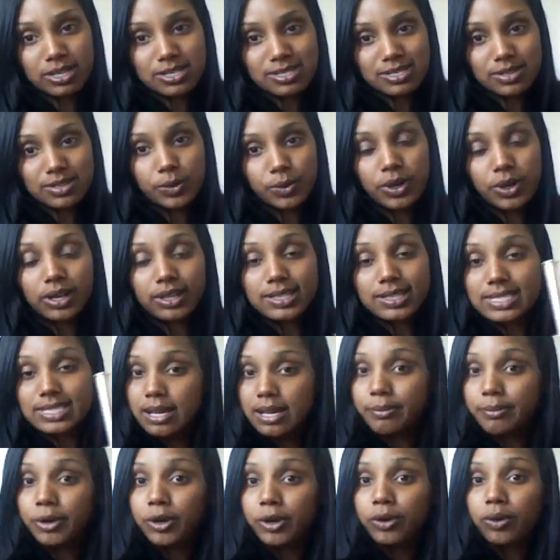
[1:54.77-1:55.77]
because I want to
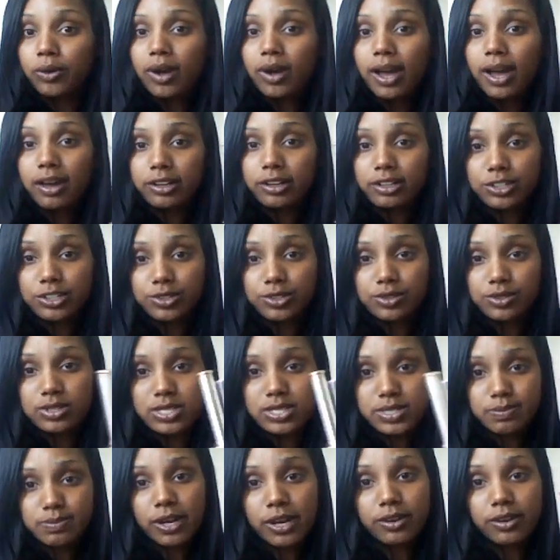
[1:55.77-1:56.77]
demo how to do
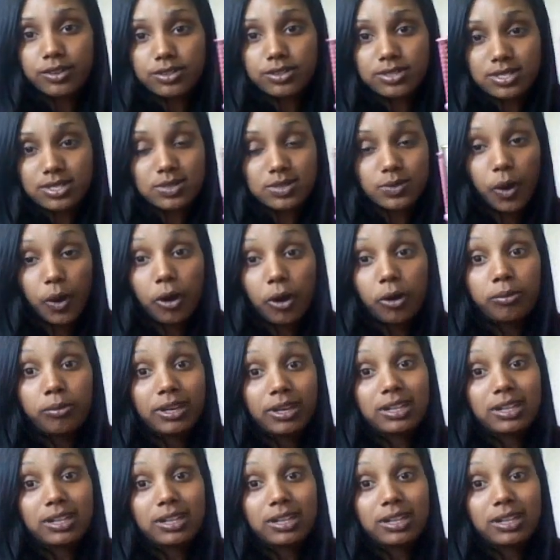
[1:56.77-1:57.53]
the spirals as well,